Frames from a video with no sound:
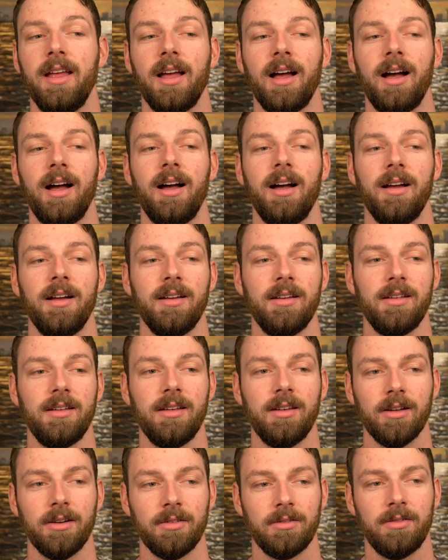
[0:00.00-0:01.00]

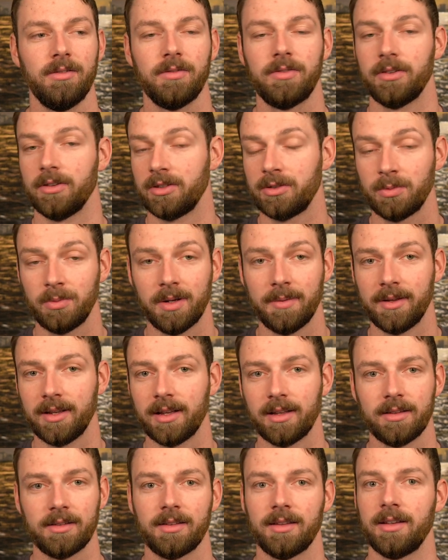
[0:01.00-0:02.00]
For swimming,
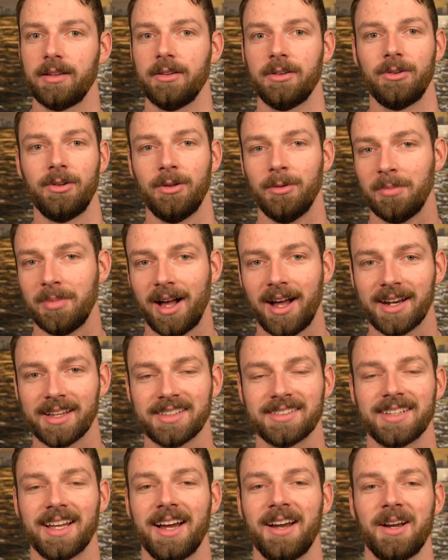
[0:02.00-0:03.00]
it's like your whole
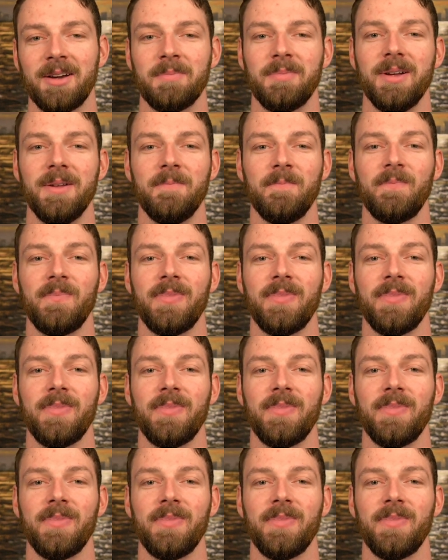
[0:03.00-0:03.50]
body's tired, but